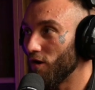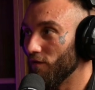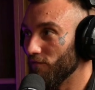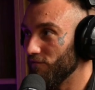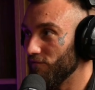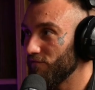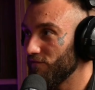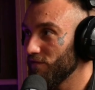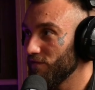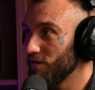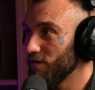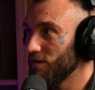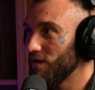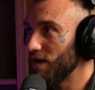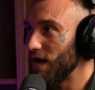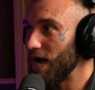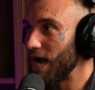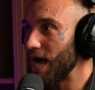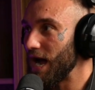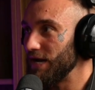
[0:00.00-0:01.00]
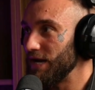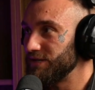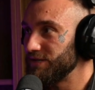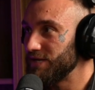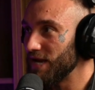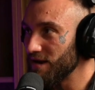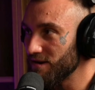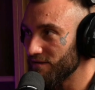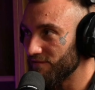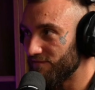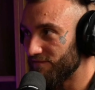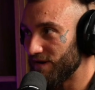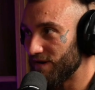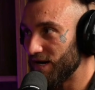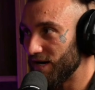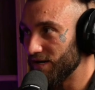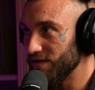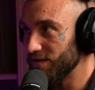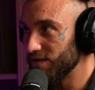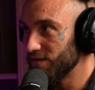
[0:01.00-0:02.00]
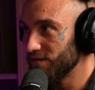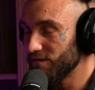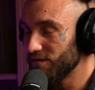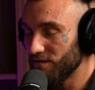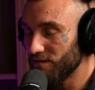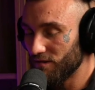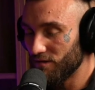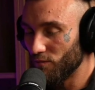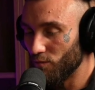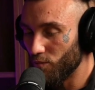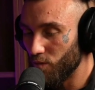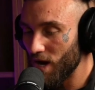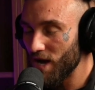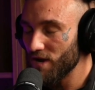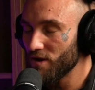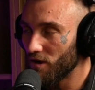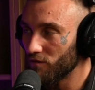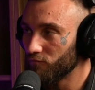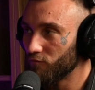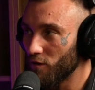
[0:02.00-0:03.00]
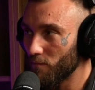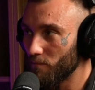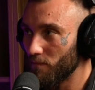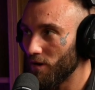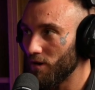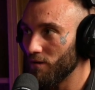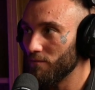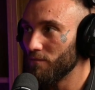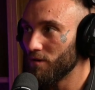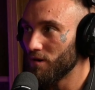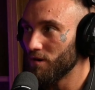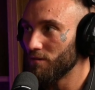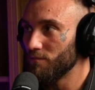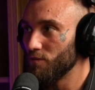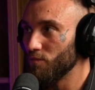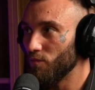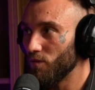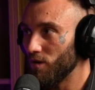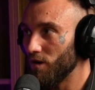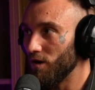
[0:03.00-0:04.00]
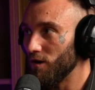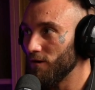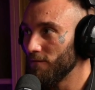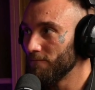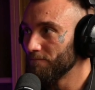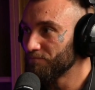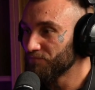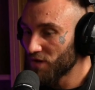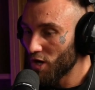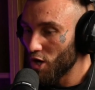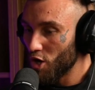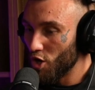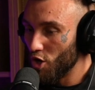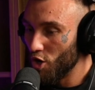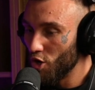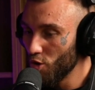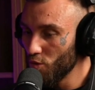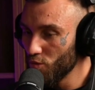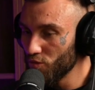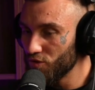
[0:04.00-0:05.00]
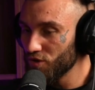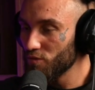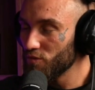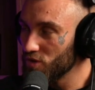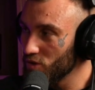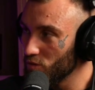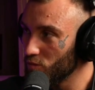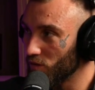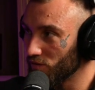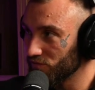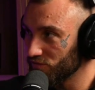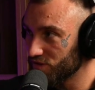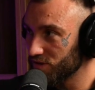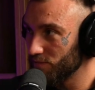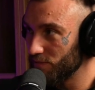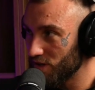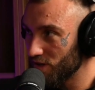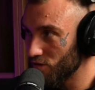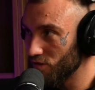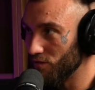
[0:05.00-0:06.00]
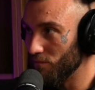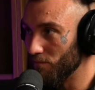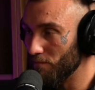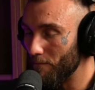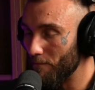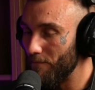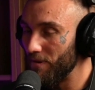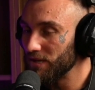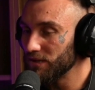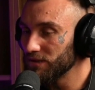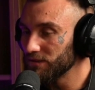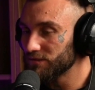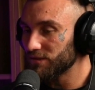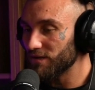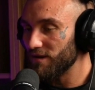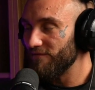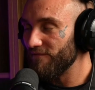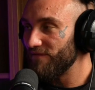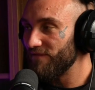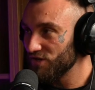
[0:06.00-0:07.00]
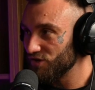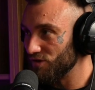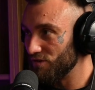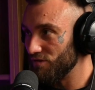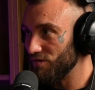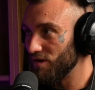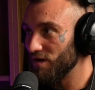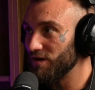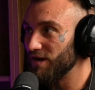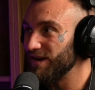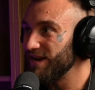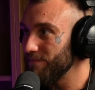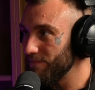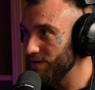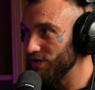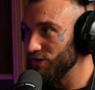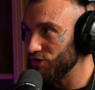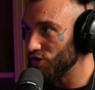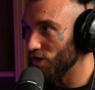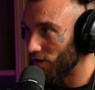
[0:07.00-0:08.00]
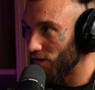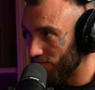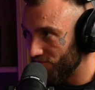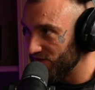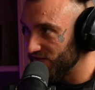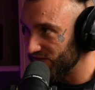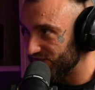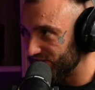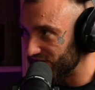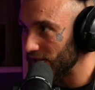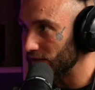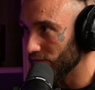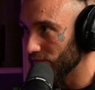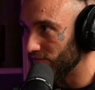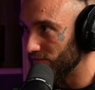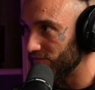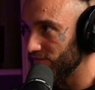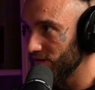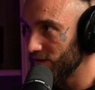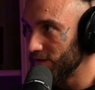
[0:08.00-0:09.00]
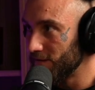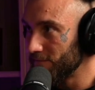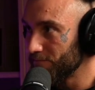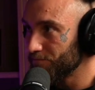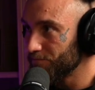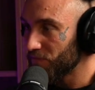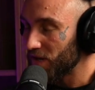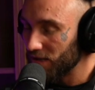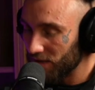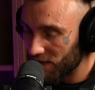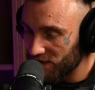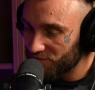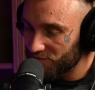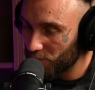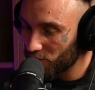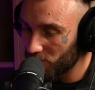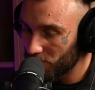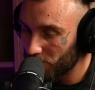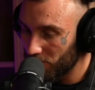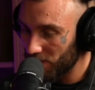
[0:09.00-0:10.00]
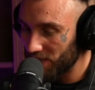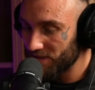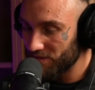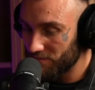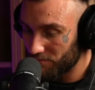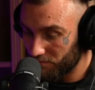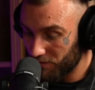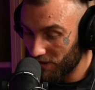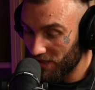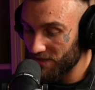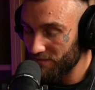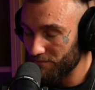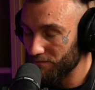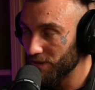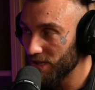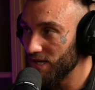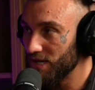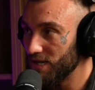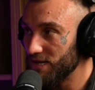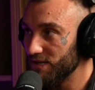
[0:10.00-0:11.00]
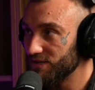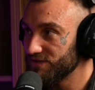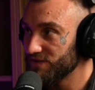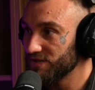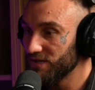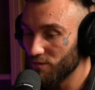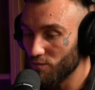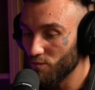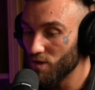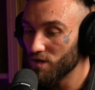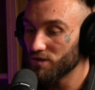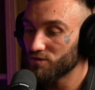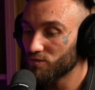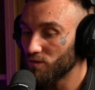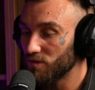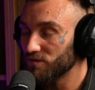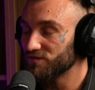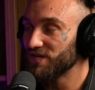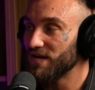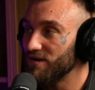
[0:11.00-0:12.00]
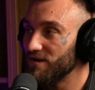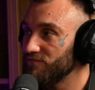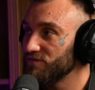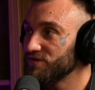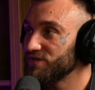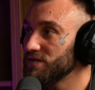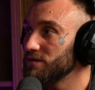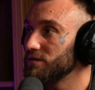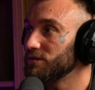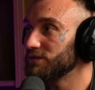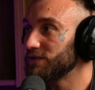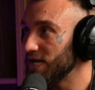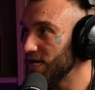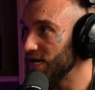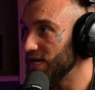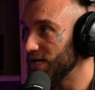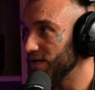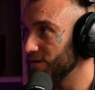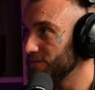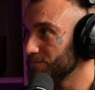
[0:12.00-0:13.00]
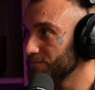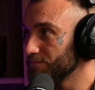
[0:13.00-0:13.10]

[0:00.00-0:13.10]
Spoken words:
of identify where your rock bottom moment was. Who do you want to become? Build a vision and an image of yourself. Let's put a plan in place and work towards that every single day.